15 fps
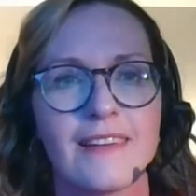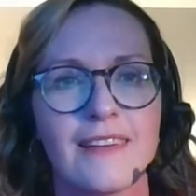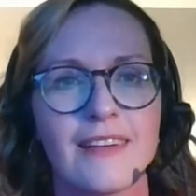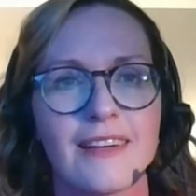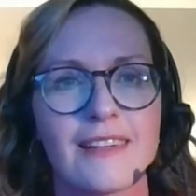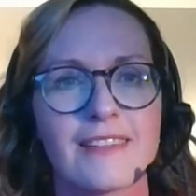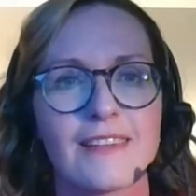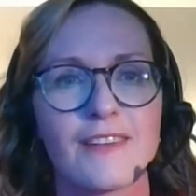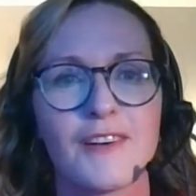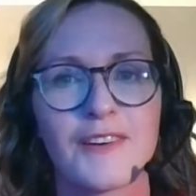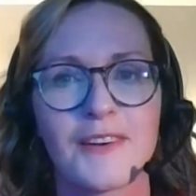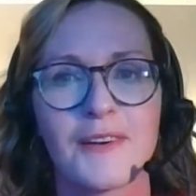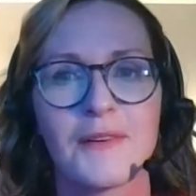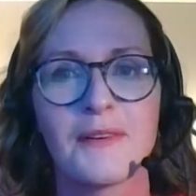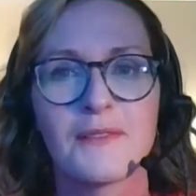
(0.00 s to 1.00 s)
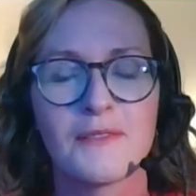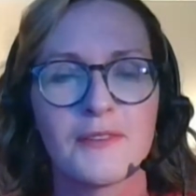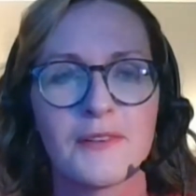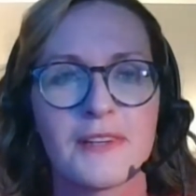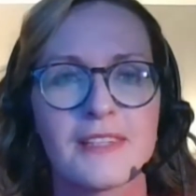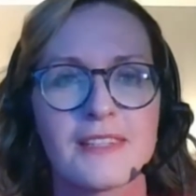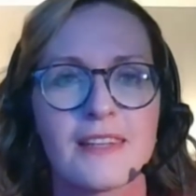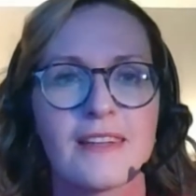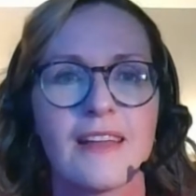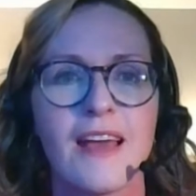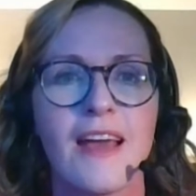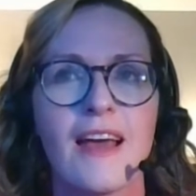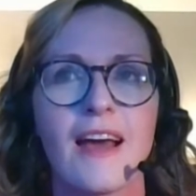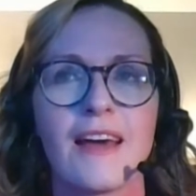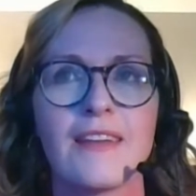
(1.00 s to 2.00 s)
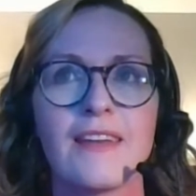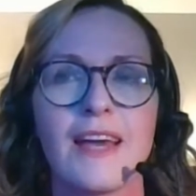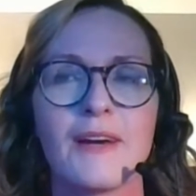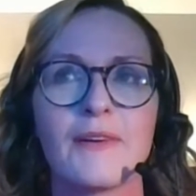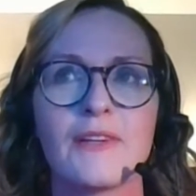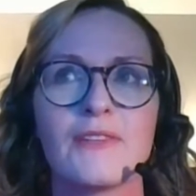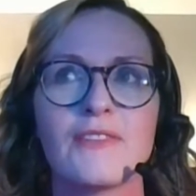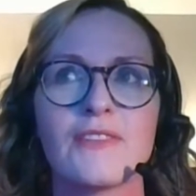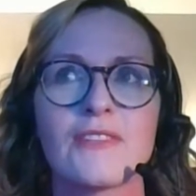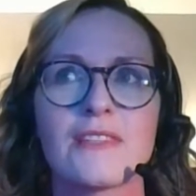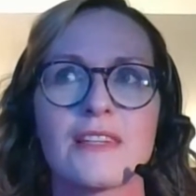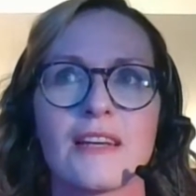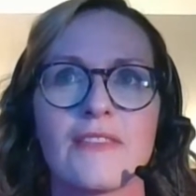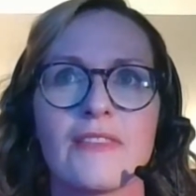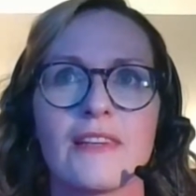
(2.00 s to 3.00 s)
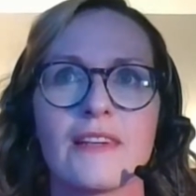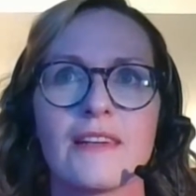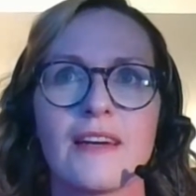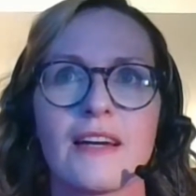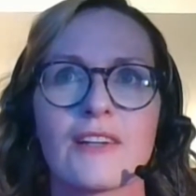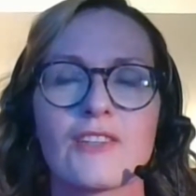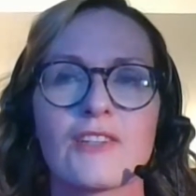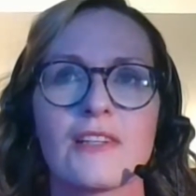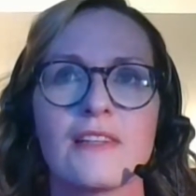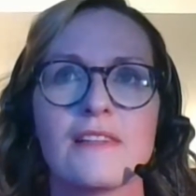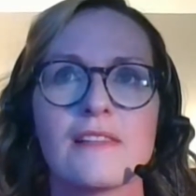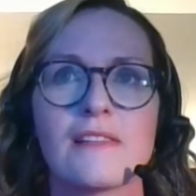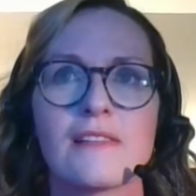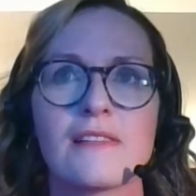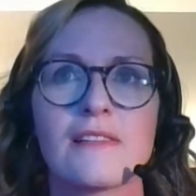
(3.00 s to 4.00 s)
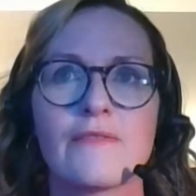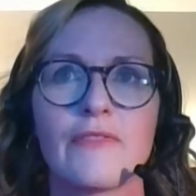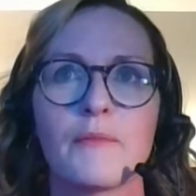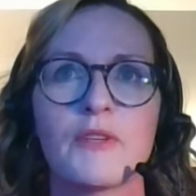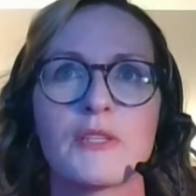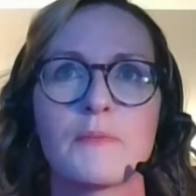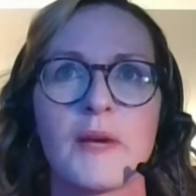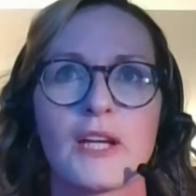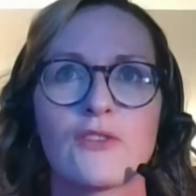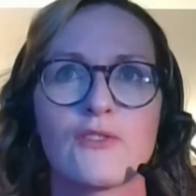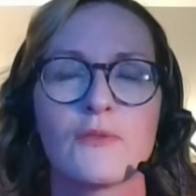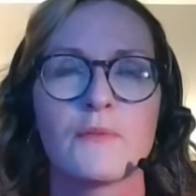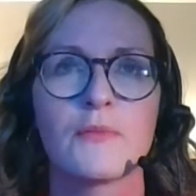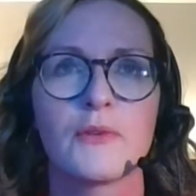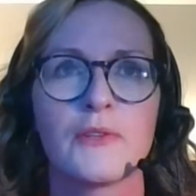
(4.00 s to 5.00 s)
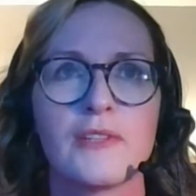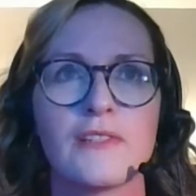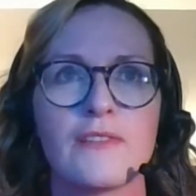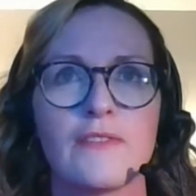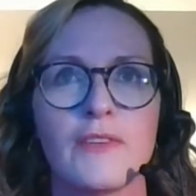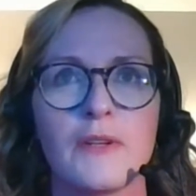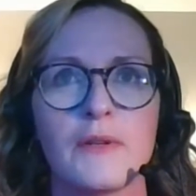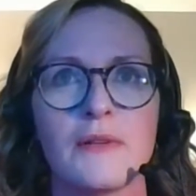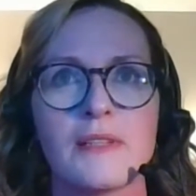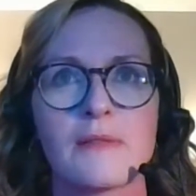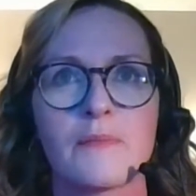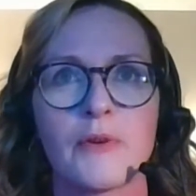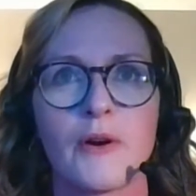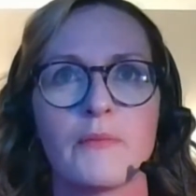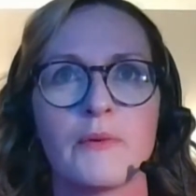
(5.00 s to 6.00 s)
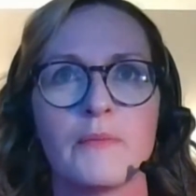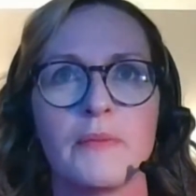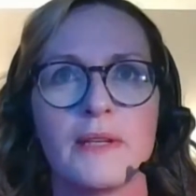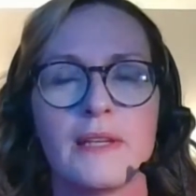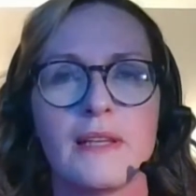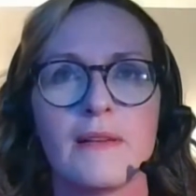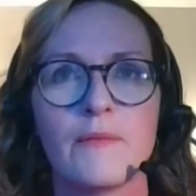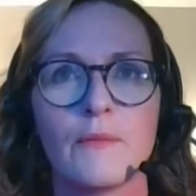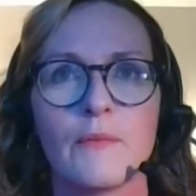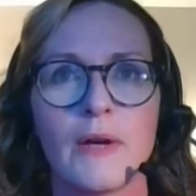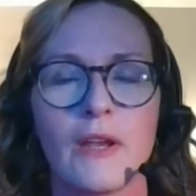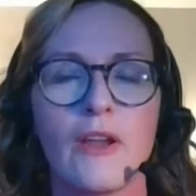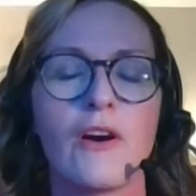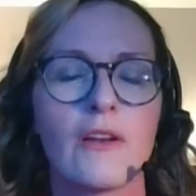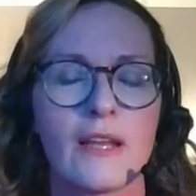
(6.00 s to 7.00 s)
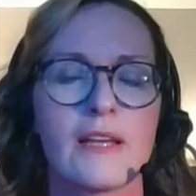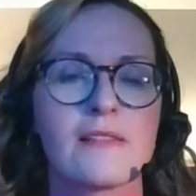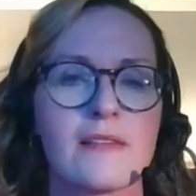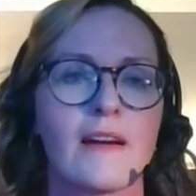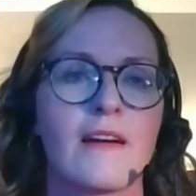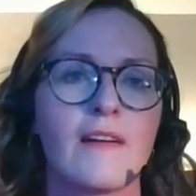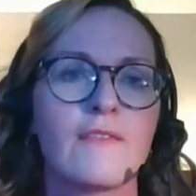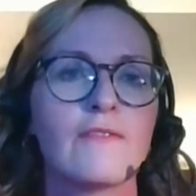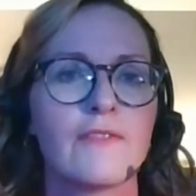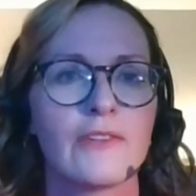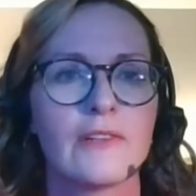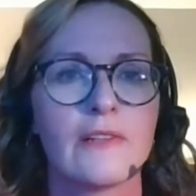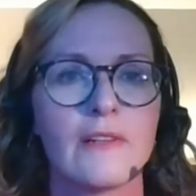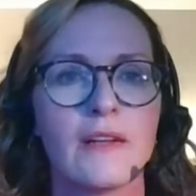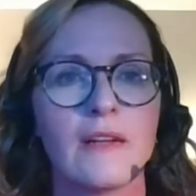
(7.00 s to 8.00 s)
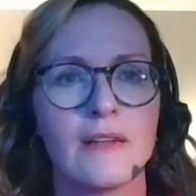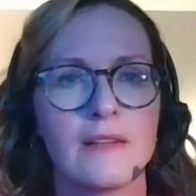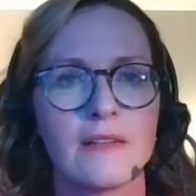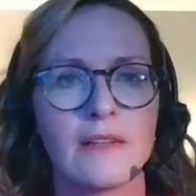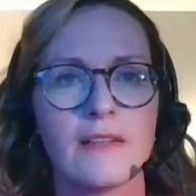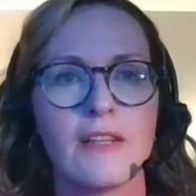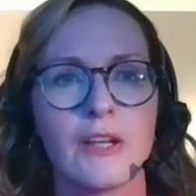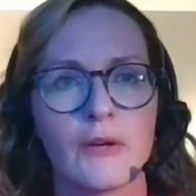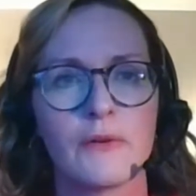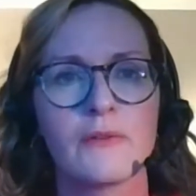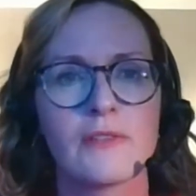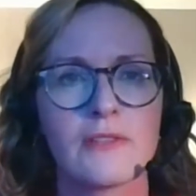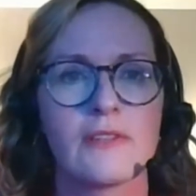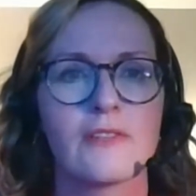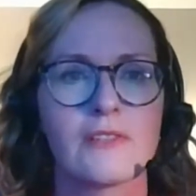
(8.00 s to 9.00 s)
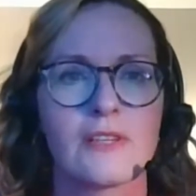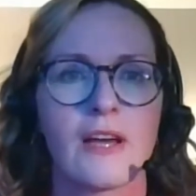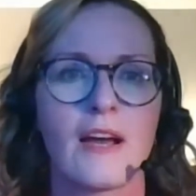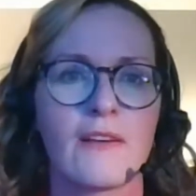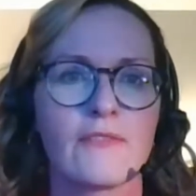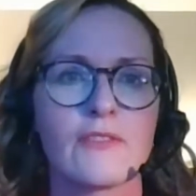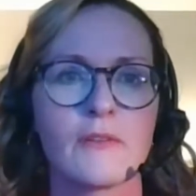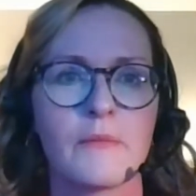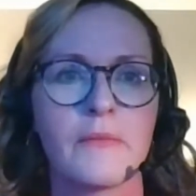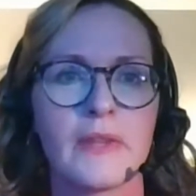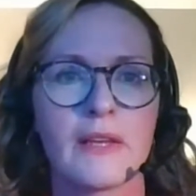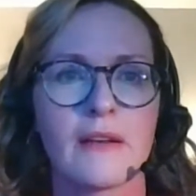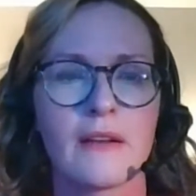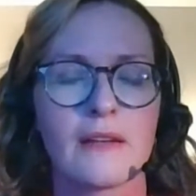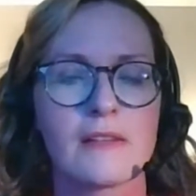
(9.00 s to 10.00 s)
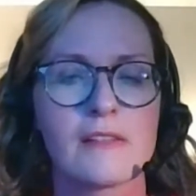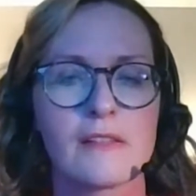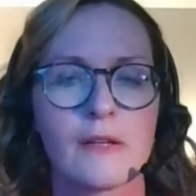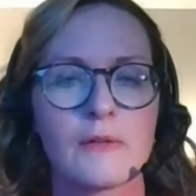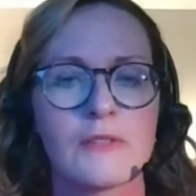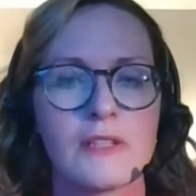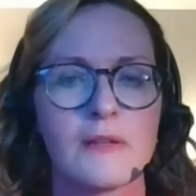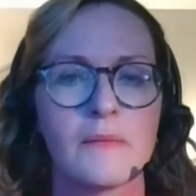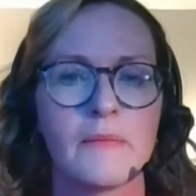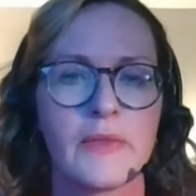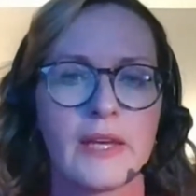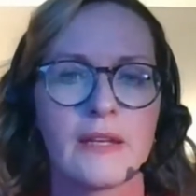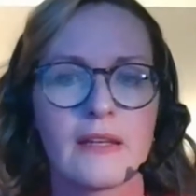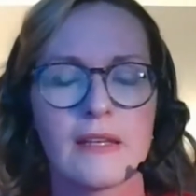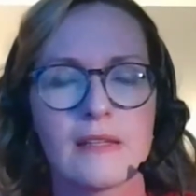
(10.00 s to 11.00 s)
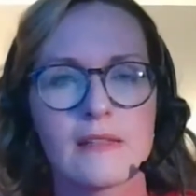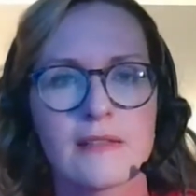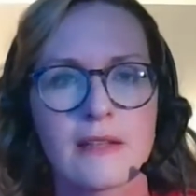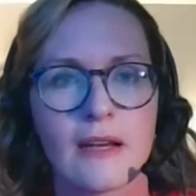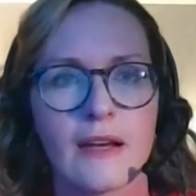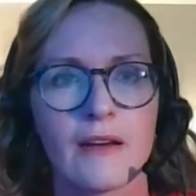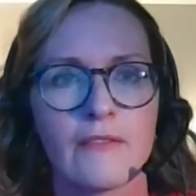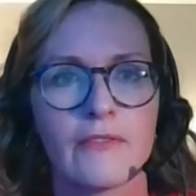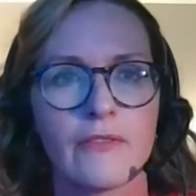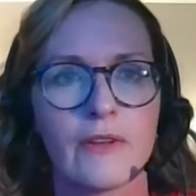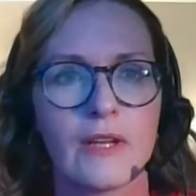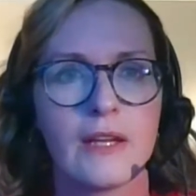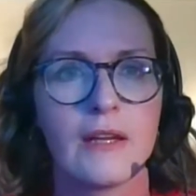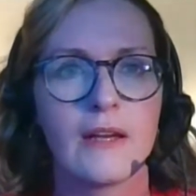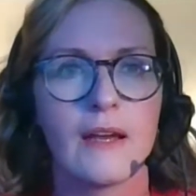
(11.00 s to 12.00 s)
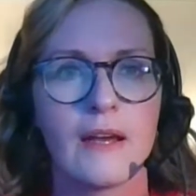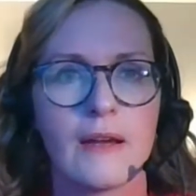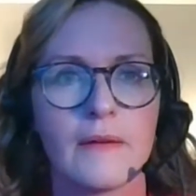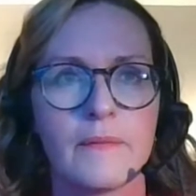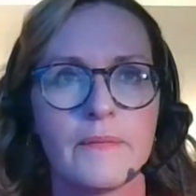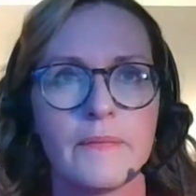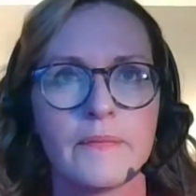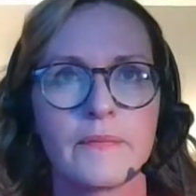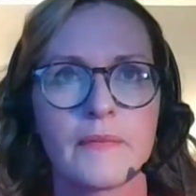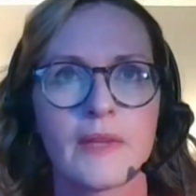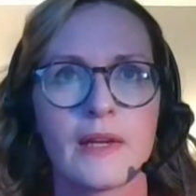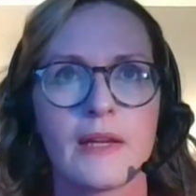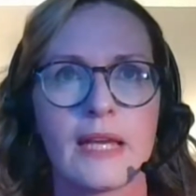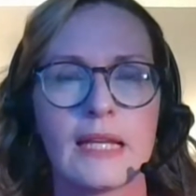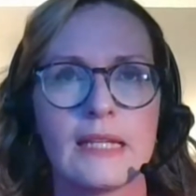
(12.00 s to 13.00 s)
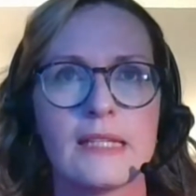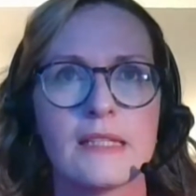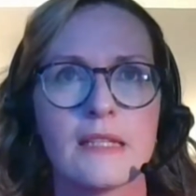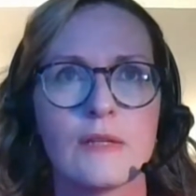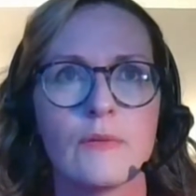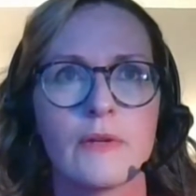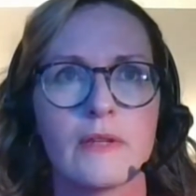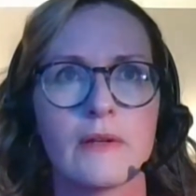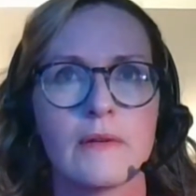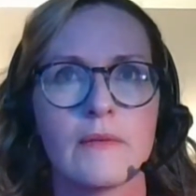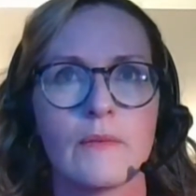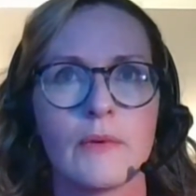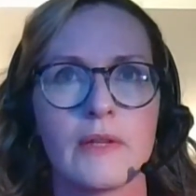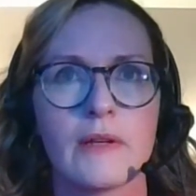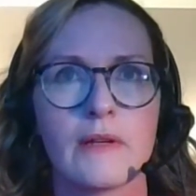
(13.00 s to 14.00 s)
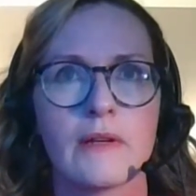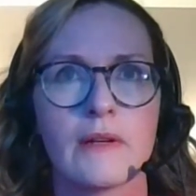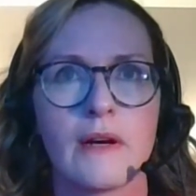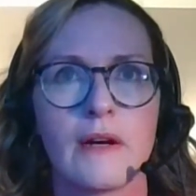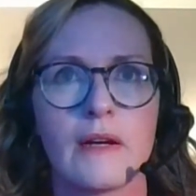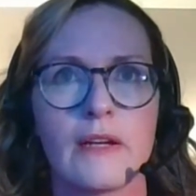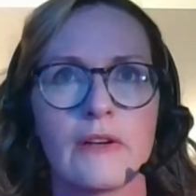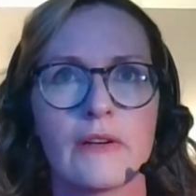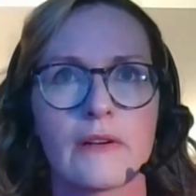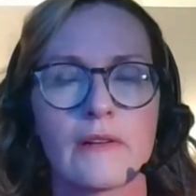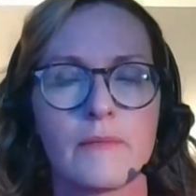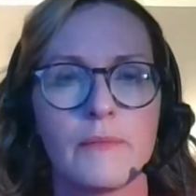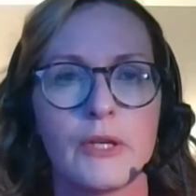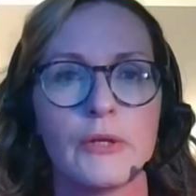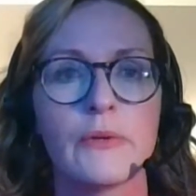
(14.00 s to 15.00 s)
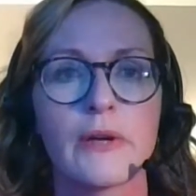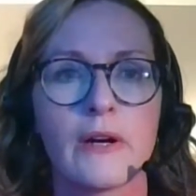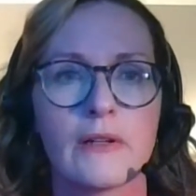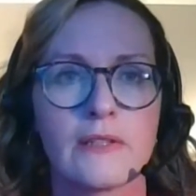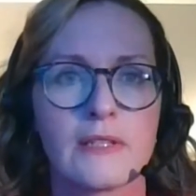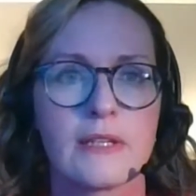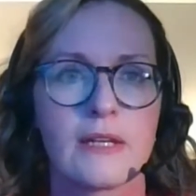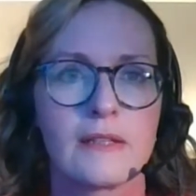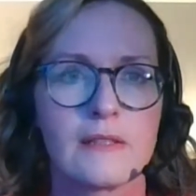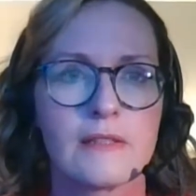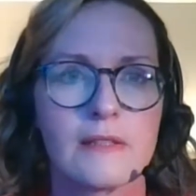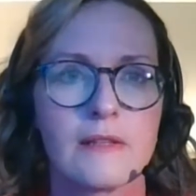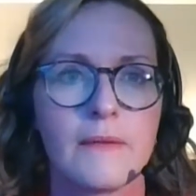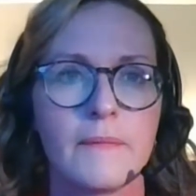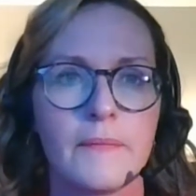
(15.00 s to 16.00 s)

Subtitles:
it had a lot going for it, and now I understand that actually from a spectrum point of view, it's probably a lot less harmful to have something like sodium than it is to have an LED with a higher blue content.